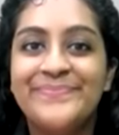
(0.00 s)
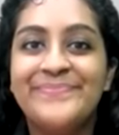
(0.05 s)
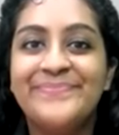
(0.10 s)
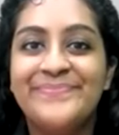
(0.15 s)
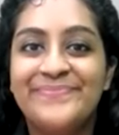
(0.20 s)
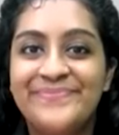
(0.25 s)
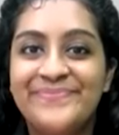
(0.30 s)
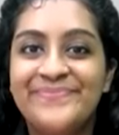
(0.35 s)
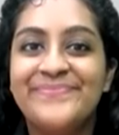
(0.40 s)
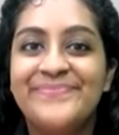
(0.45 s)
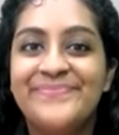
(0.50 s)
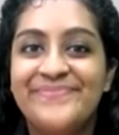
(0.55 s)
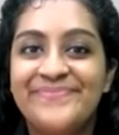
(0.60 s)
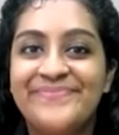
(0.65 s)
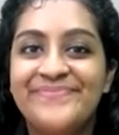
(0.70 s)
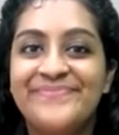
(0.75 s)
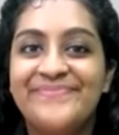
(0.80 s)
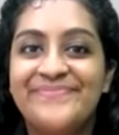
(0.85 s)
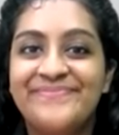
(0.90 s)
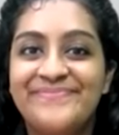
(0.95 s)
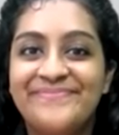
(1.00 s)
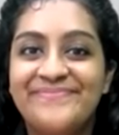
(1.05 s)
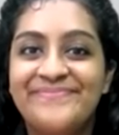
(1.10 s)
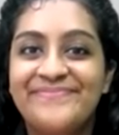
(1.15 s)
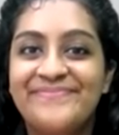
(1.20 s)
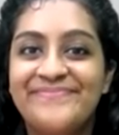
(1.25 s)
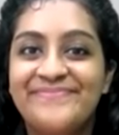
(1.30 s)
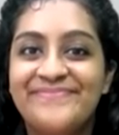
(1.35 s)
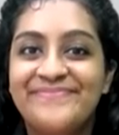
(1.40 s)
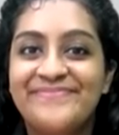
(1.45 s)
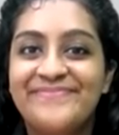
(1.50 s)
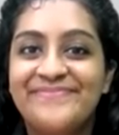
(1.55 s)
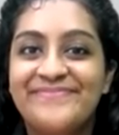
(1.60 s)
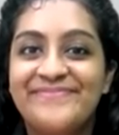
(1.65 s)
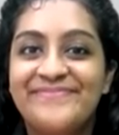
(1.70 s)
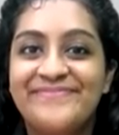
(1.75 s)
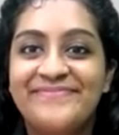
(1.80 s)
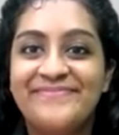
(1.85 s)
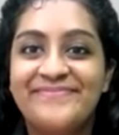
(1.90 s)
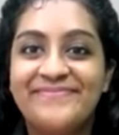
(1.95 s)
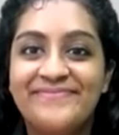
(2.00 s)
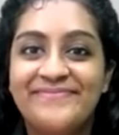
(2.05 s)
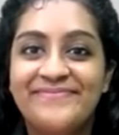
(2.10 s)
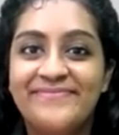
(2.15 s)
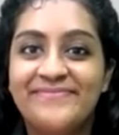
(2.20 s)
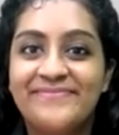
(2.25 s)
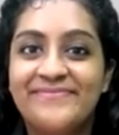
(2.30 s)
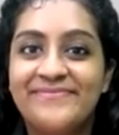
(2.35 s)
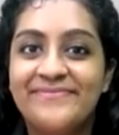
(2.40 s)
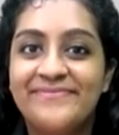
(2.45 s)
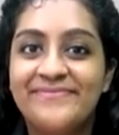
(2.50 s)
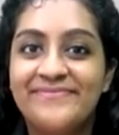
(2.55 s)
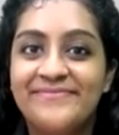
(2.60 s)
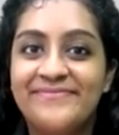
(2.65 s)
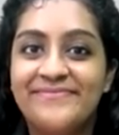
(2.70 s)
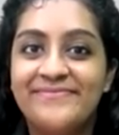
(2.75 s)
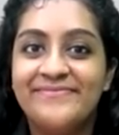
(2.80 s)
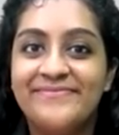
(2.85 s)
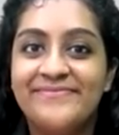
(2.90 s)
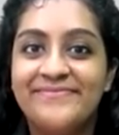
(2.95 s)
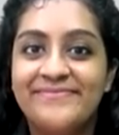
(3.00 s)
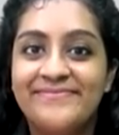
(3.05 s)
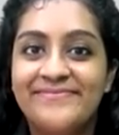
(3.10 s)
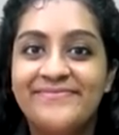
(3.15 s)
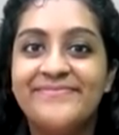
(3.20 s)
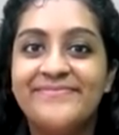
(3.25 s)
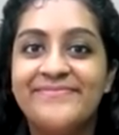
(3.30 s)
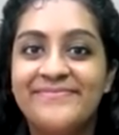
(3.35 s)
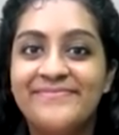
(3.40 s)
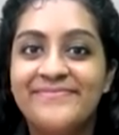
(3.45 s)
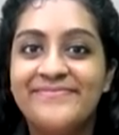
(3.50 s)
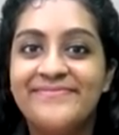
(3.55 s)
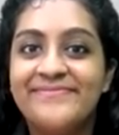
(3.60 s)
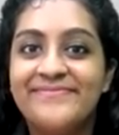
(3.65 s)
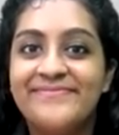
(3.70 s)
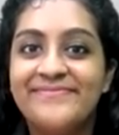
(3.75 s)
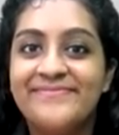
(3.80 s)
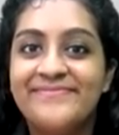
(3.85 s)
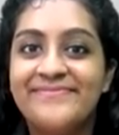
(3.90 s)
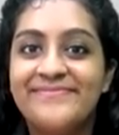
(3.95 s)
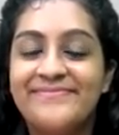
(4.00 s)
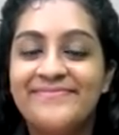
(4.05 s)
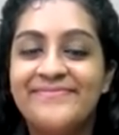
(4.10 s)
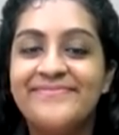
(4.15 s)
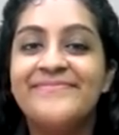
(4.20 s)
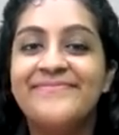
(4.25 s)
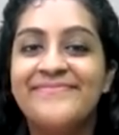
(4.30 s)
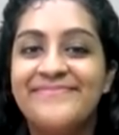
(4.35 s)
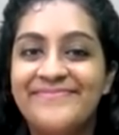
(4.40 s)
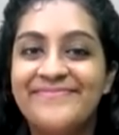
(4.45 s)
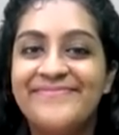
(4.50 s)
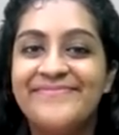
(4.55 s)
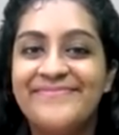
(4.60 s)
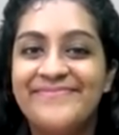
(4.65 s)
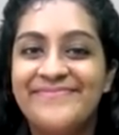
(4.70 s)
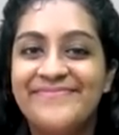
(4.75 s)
No words are spoken by the person on screen.